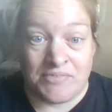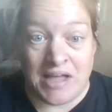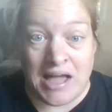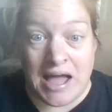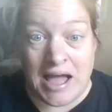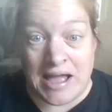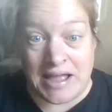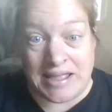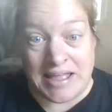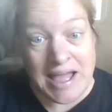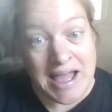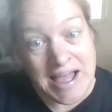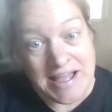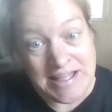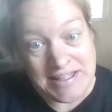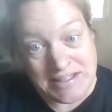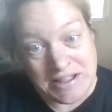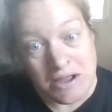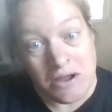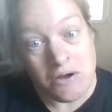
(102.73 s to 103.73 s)

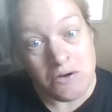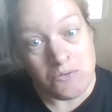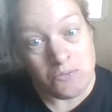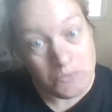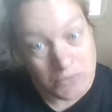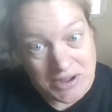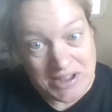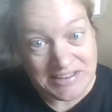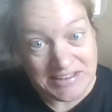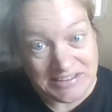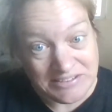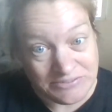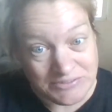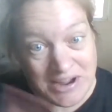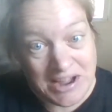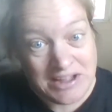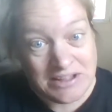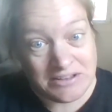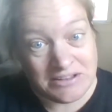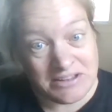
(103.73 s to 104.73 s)
Again, reason
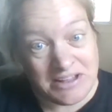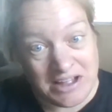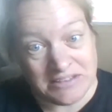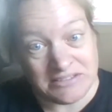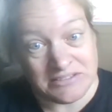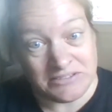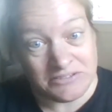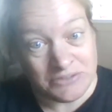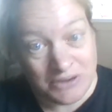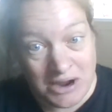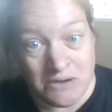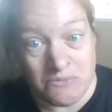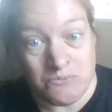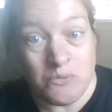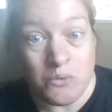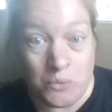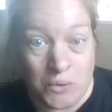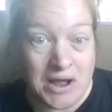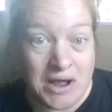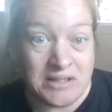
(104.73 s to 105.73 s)
why Donald Trump
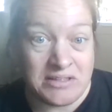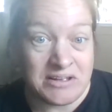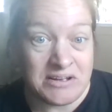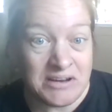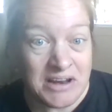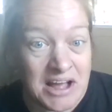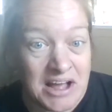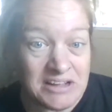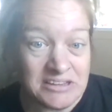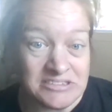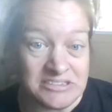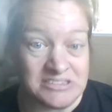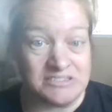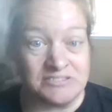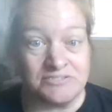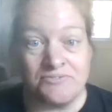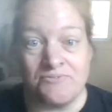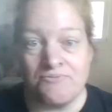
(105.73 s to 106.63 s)
won the election.